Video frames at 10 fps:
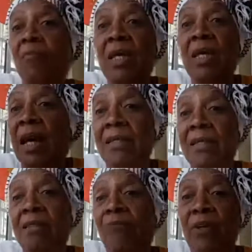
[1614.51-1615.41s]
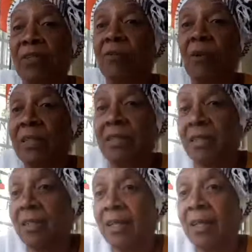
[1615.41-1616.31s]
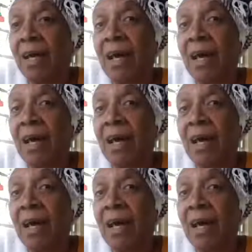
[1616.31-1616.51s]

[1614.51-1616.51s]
me ask the first question.